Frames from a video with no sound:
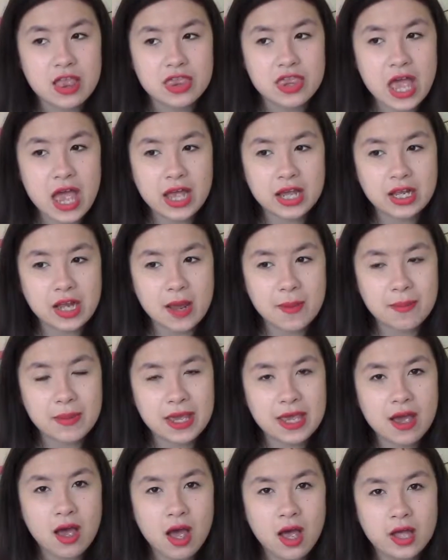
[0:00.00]
Then
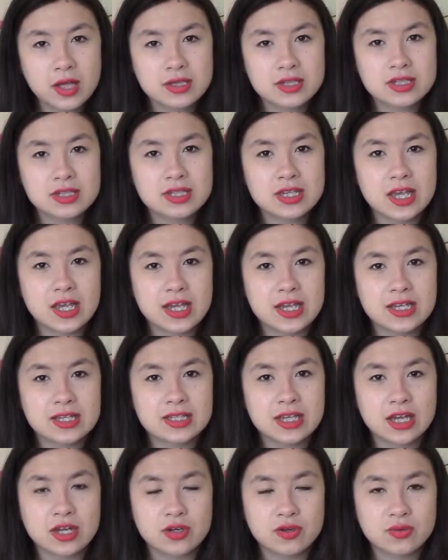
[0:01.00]
Behance
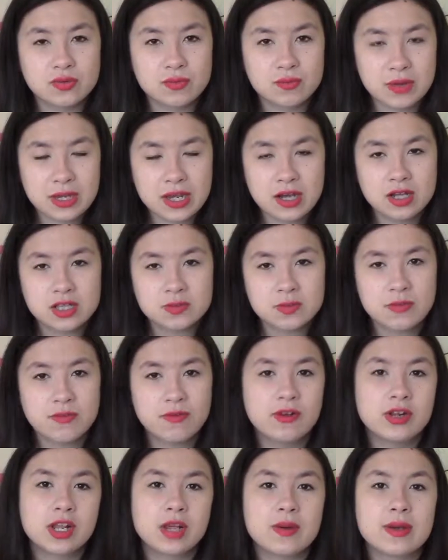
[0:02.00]

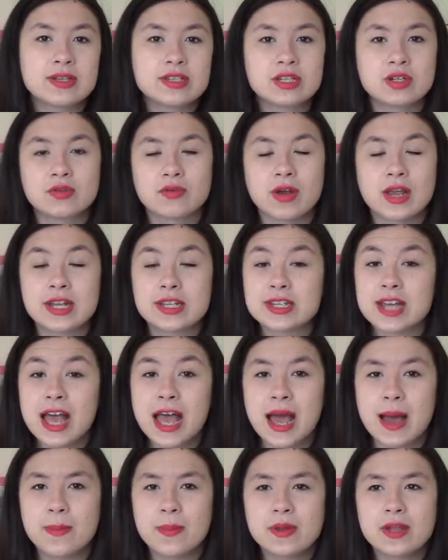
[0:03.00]
Portfolio is a great
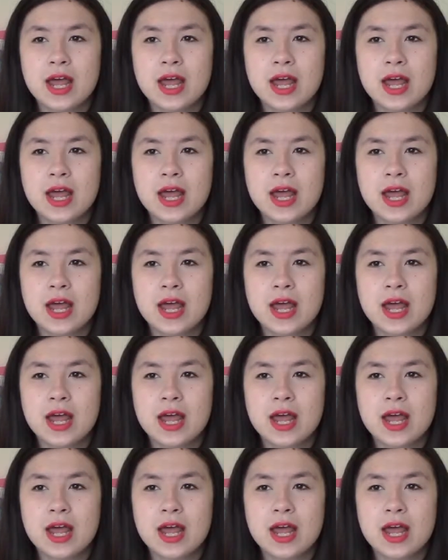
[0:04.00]
app.